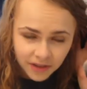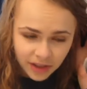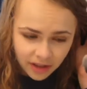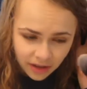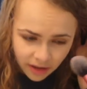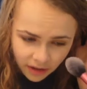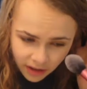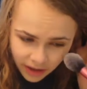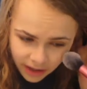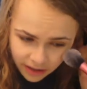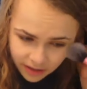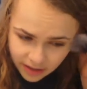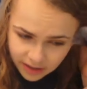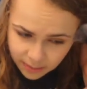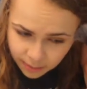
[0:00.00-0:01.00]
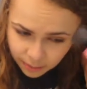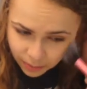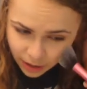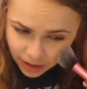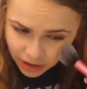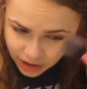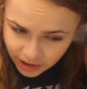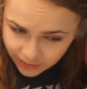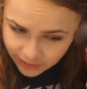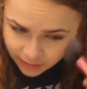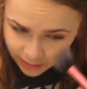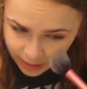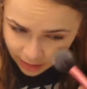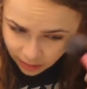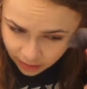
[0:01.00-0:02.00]
feel like this brush gives
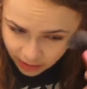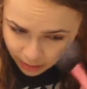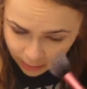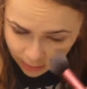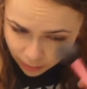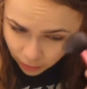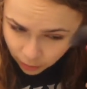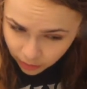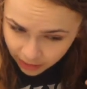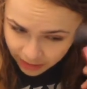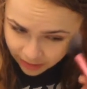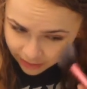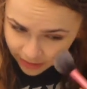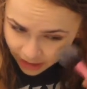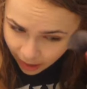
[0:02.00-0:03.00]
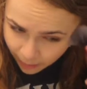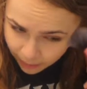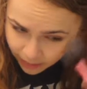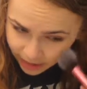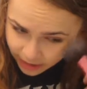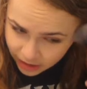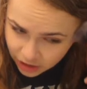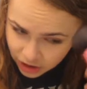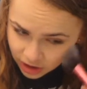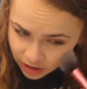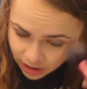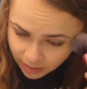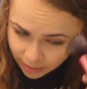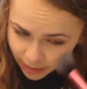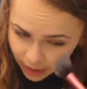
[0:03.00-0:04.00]
me a little bit more even application
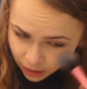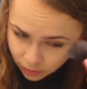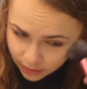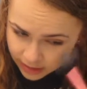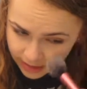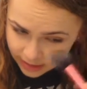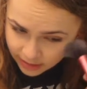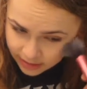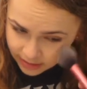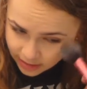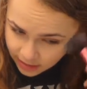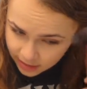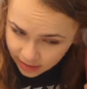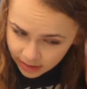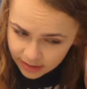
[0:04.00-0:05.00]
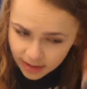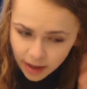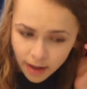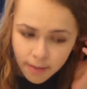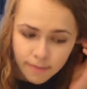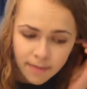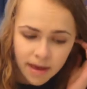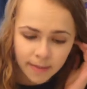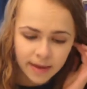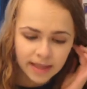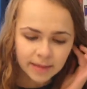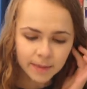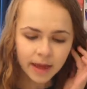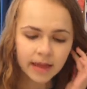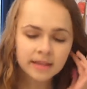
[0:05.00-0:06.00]
than the MAC 116 does. Maybe
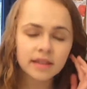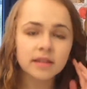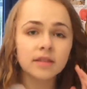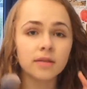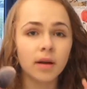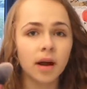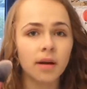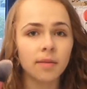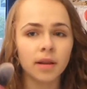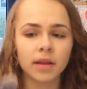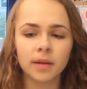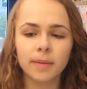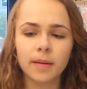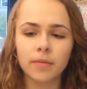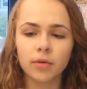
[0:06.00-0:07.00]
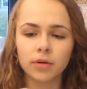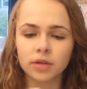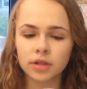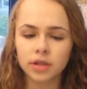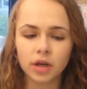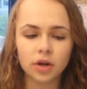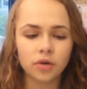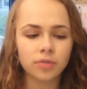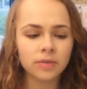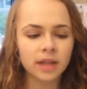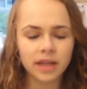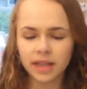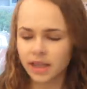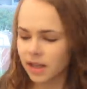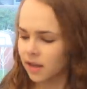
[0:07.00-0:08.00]
it's because it's a little bit more domed.
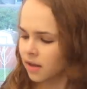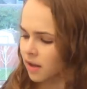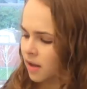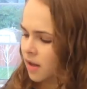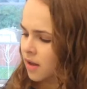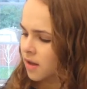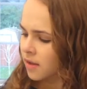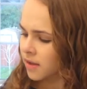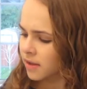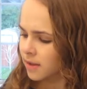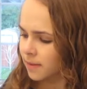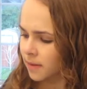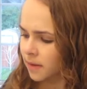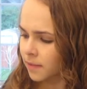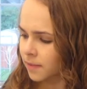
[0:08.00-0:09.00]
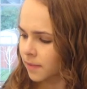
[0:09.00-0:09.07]
Again, this